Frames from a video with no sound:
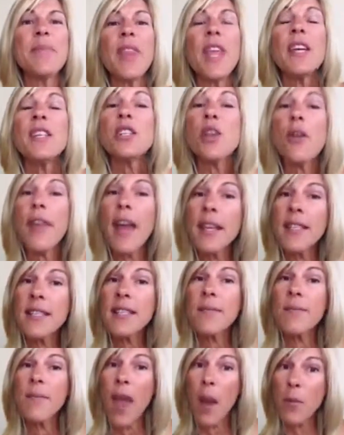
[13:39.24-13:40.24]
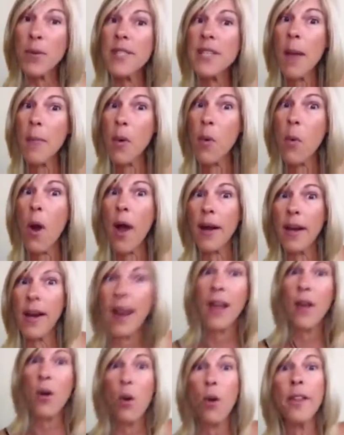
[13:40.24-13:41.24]
So that was number 1, and
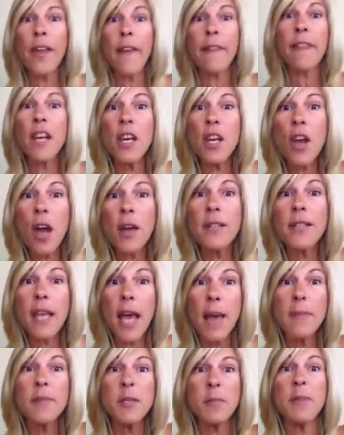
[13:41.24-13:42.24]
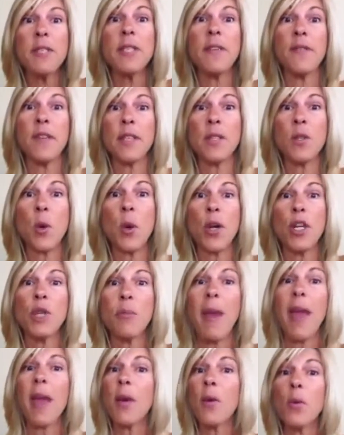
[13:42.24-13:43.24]
I call that the non-time specific storage
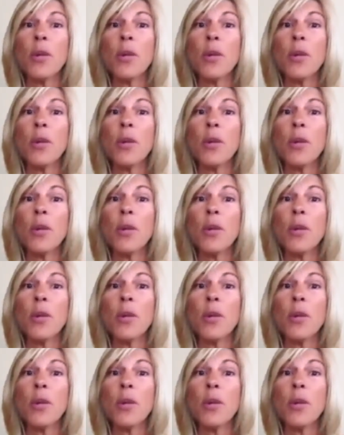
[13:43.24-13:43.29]
bank,